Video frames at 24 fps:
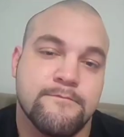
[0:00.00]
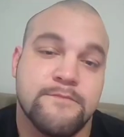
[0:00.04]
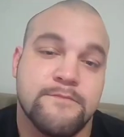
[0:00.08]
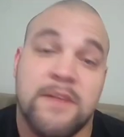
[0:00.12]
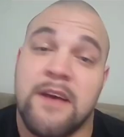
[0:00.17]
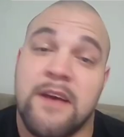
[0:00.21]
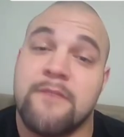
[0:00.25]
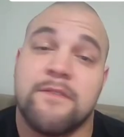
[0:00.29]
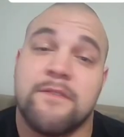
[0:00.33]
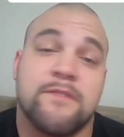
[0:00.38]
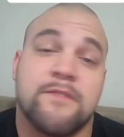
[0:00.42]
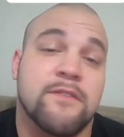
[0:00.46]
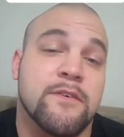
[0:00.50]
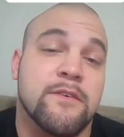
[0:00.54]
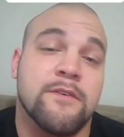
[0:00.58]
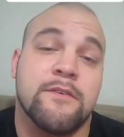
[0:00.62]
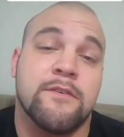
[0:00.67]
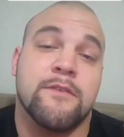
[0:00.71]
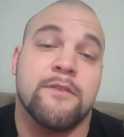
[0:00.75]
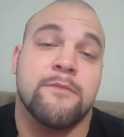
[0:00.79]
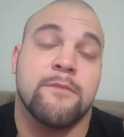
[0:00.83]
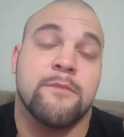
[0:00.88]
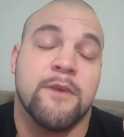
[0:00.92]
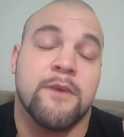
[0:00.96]
Life is
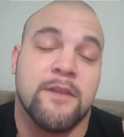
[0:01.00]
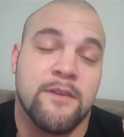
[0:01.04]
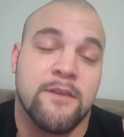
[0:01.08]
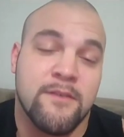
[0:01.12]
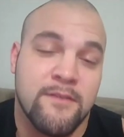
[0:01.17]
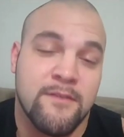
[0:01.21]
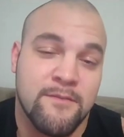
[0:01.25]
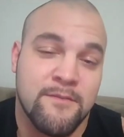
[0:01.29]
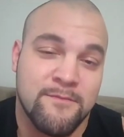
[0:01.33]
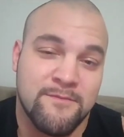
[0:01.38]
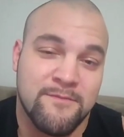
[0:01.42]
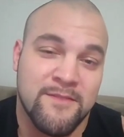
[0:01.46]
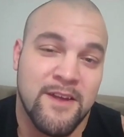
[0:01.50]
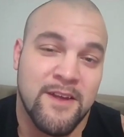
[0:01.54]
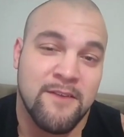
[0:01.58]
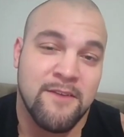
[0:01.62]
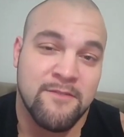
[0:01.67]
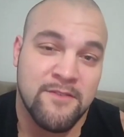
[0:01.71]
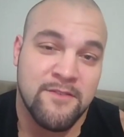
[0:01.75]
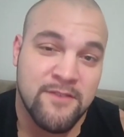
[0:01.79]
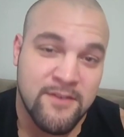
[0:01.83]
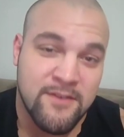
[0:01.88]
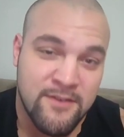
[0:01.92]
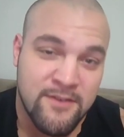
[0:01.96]
good, brother.
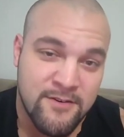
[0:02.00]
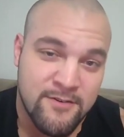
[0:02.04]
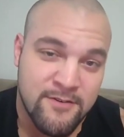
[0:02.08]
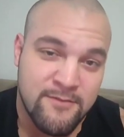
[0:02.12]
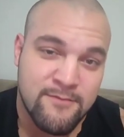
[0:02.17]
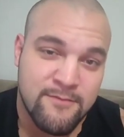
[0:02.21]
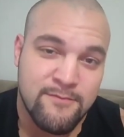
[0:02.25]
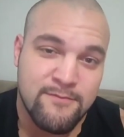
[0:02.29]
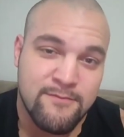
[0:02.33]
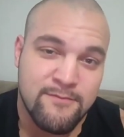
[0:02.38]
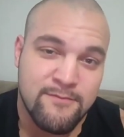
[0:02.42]
Life is good.